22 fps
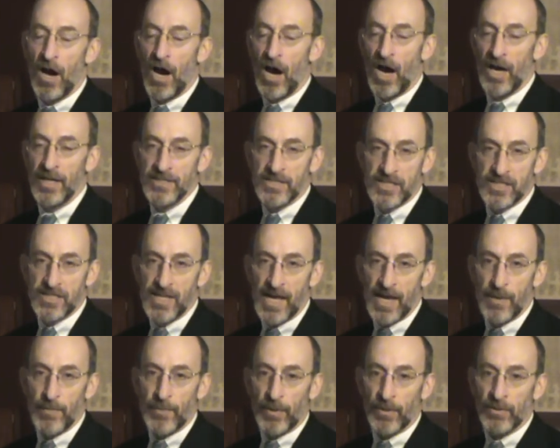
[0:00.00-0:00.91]

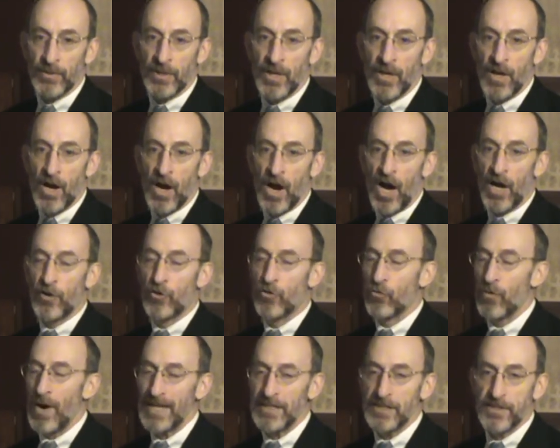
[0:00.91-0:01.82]
unstable,
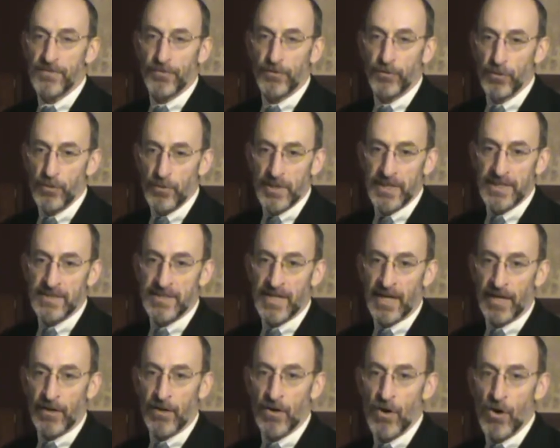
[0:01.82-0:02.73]
aggressive
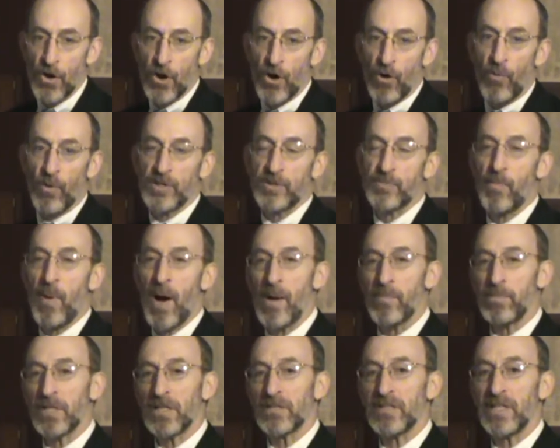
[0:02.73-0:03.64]
lunatic who has
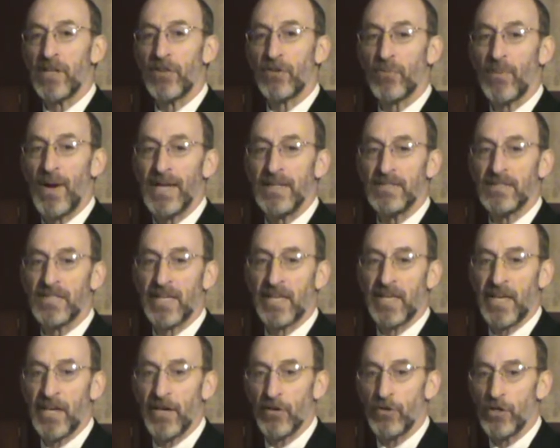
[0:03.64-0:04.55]
publicly threatened to
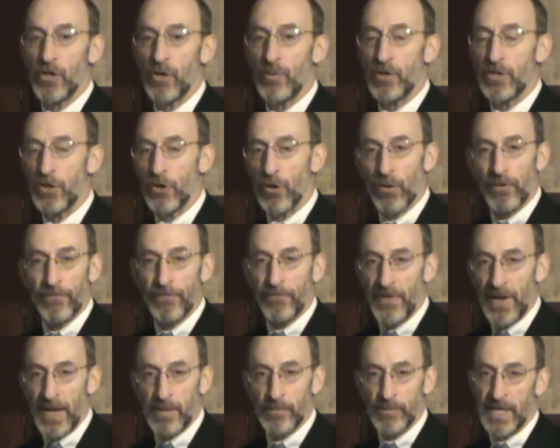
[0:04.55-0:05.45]
kill you and your
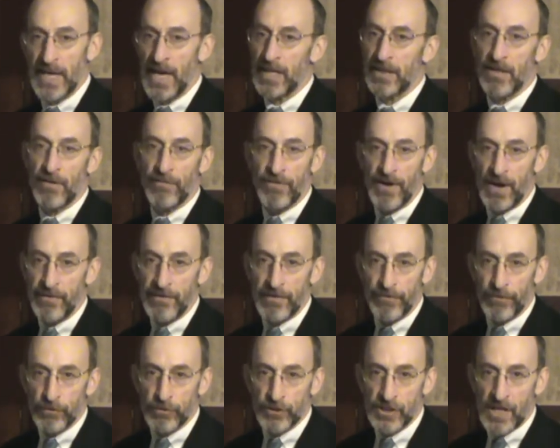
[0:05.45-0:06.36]
family at the very
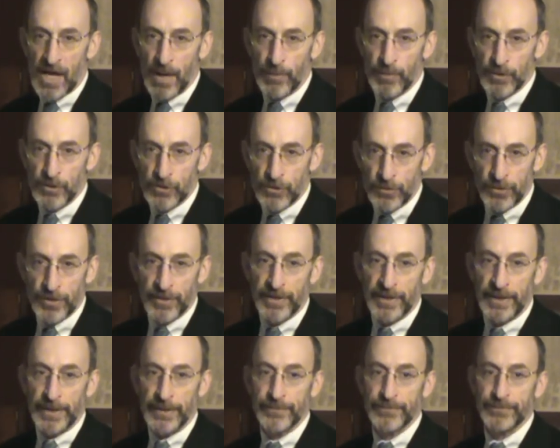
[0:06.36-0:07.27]
first
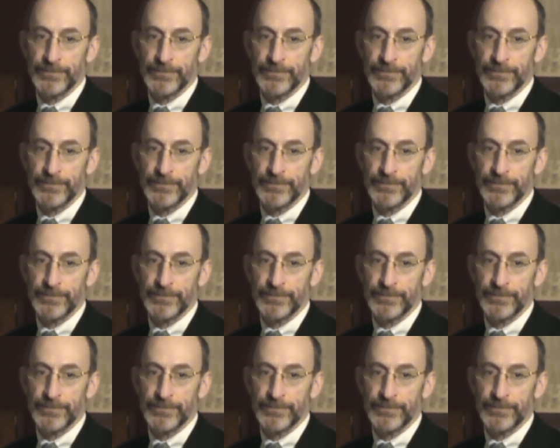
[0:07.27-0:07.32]
opportunity.